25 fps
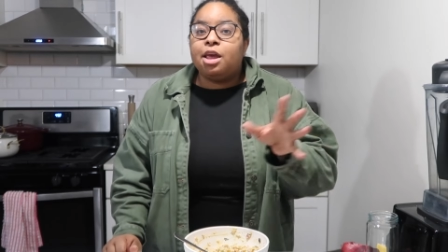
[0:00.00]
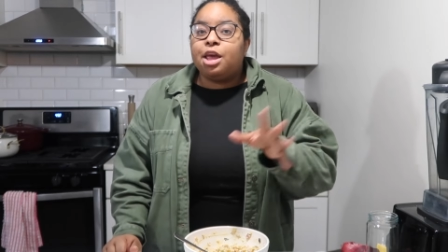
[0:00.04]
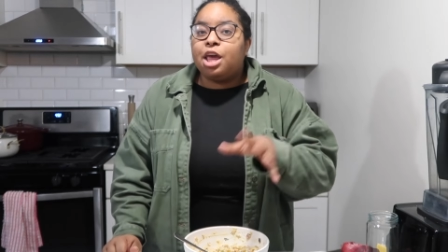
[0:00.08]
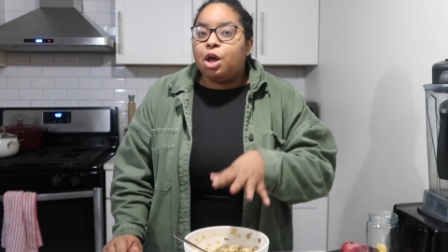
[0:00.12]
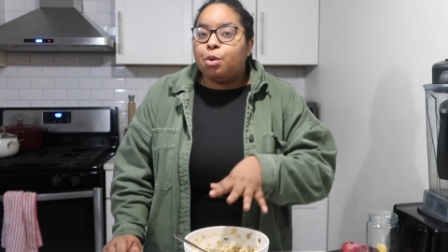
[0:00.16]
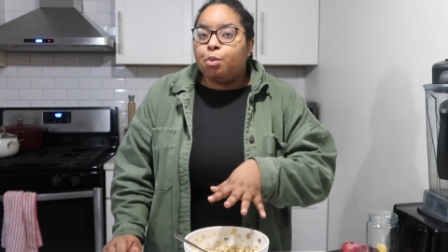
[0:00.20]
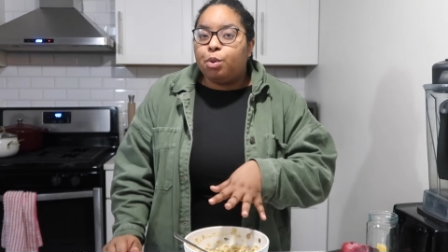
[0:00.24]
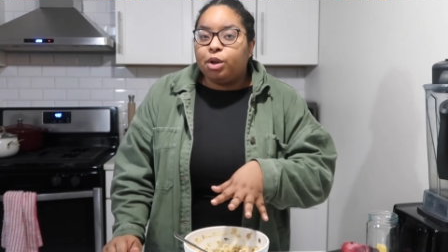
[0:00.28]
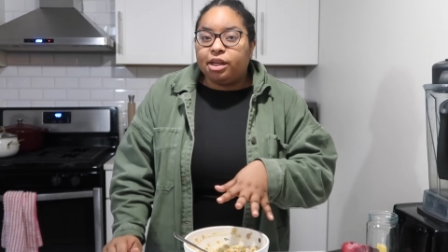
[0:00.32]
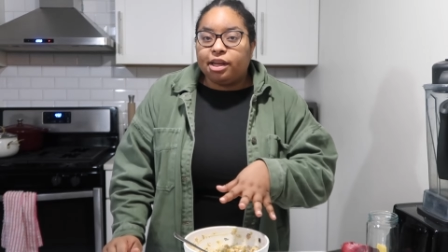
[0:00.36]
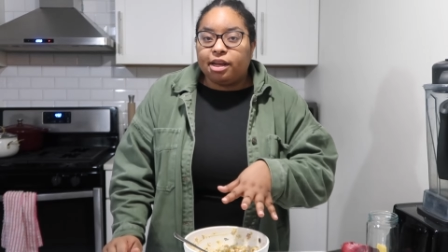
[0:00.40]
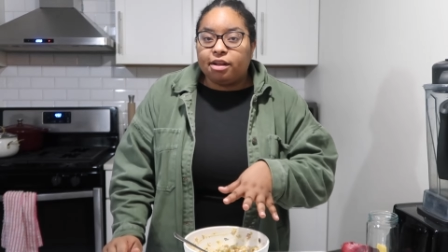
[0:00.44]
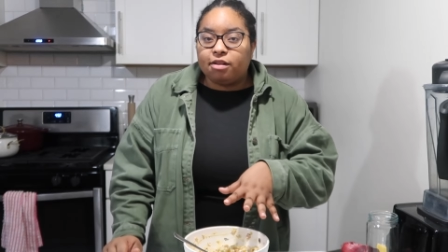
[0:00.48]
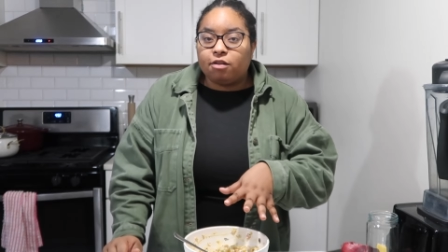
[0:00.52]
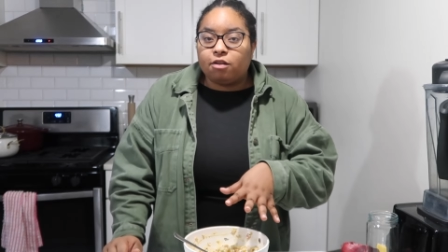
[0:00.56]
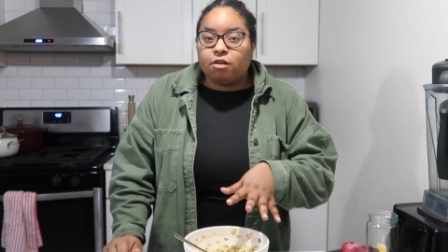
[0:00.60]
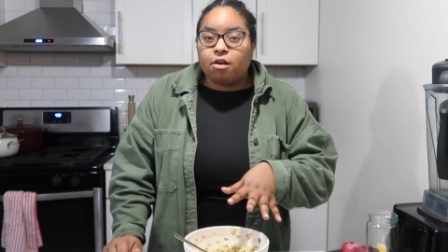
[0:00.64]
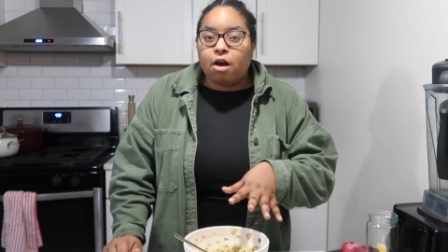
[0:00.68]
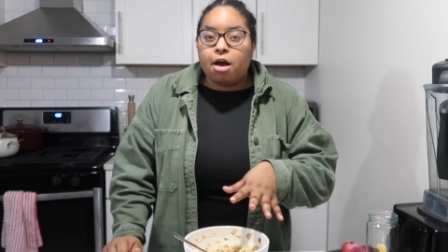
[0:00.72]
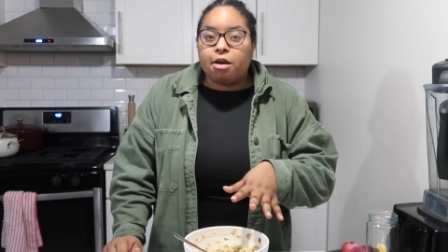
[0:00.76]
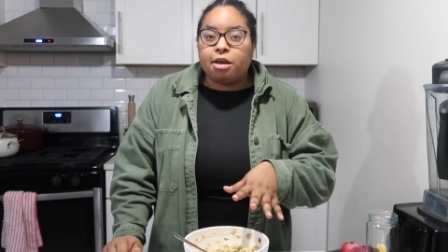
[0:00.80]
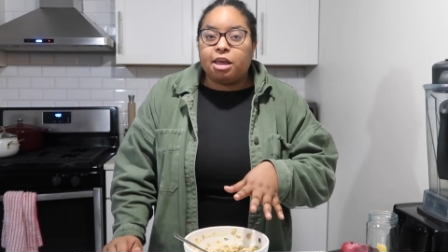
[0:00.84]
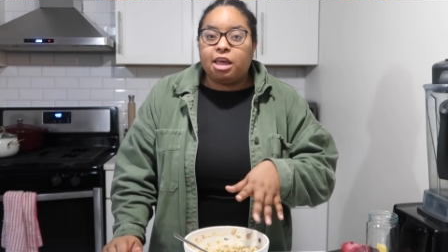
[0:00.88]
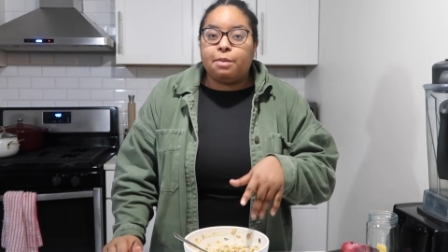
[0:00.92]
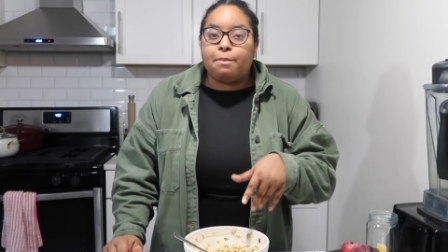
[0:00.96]
it would get
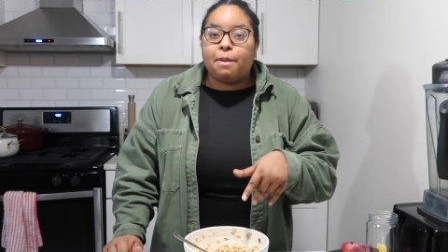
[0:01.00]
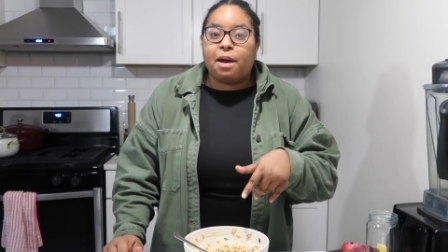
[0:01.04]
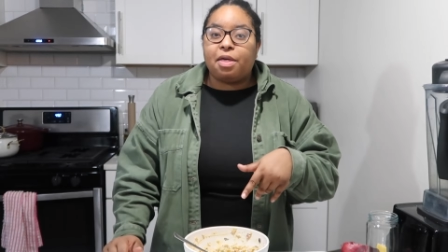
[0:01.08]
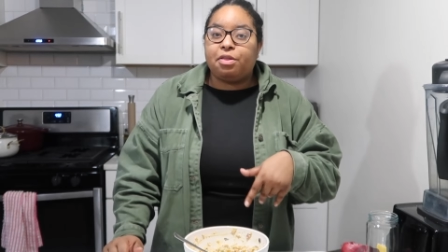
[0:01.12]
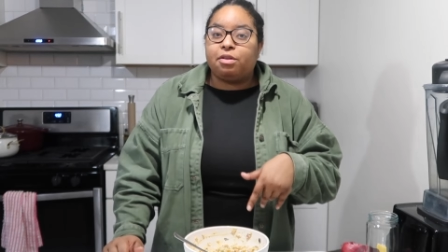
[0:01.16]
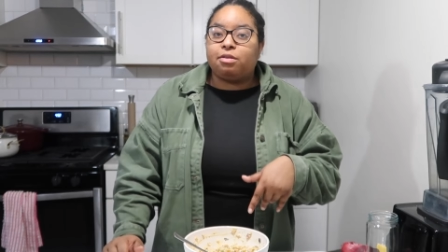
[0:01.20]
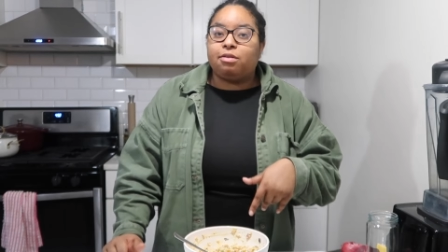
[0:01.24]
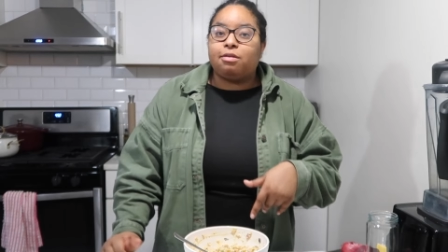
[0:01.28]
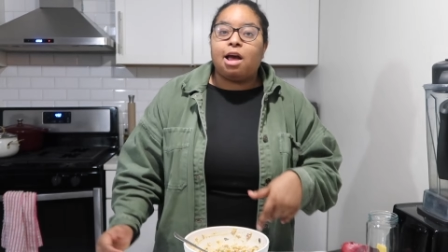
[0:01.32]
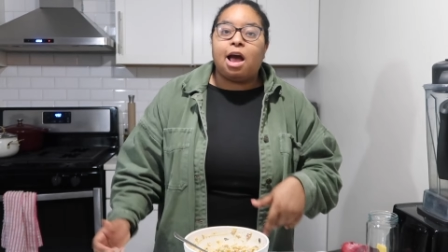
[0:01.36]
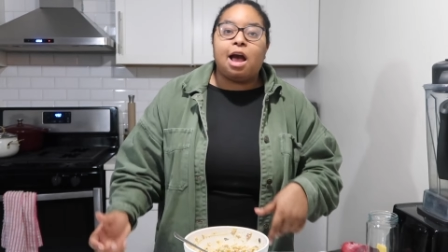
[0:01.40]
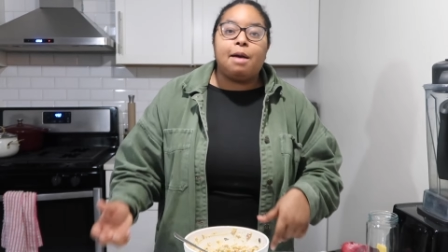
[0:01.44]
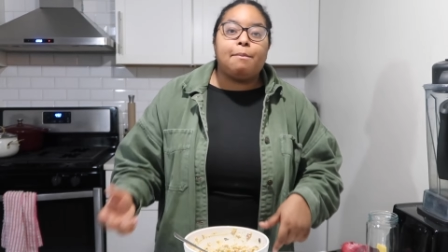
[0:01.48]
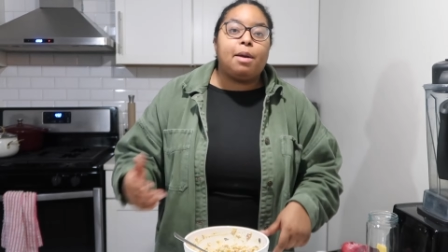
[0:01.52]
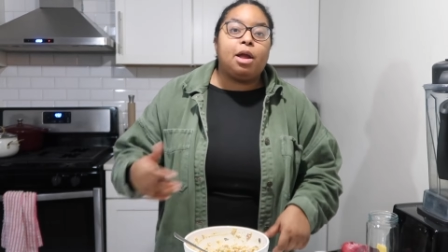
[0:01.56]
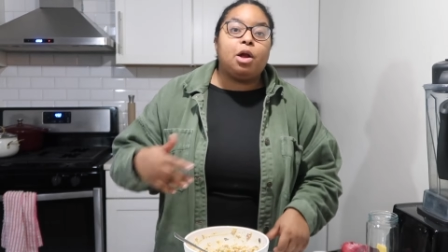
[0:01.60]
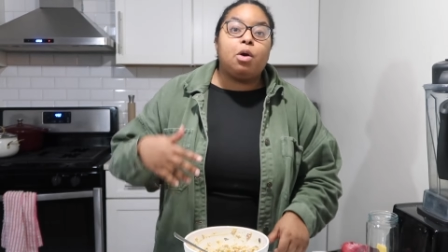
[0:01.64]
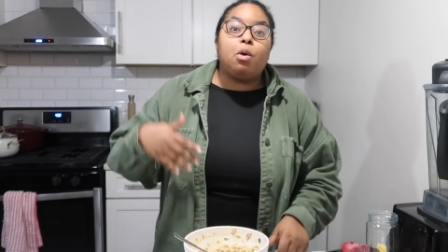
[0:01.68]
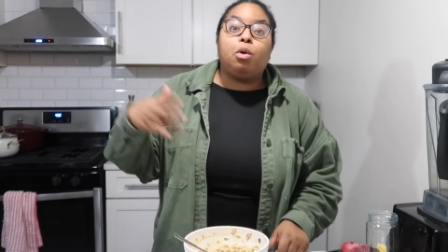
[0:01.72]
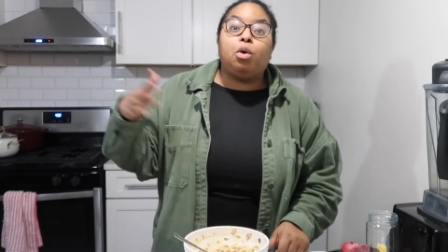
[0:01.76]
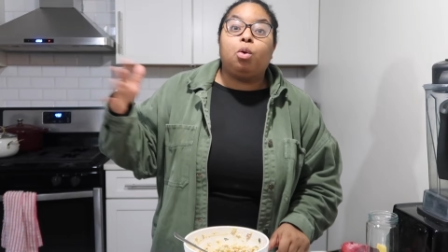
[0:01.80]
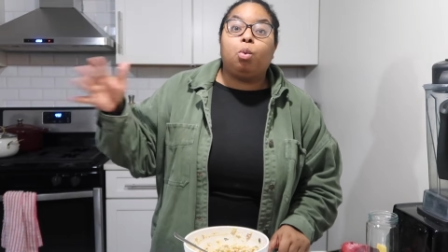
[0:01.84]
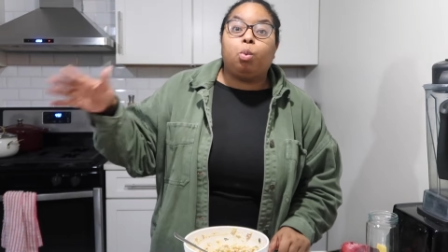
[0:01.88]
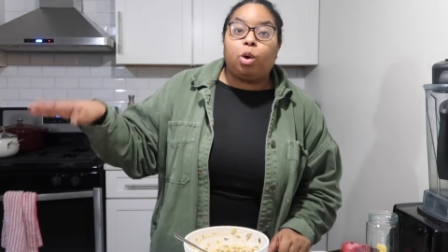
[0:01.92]
soggy by the time I go to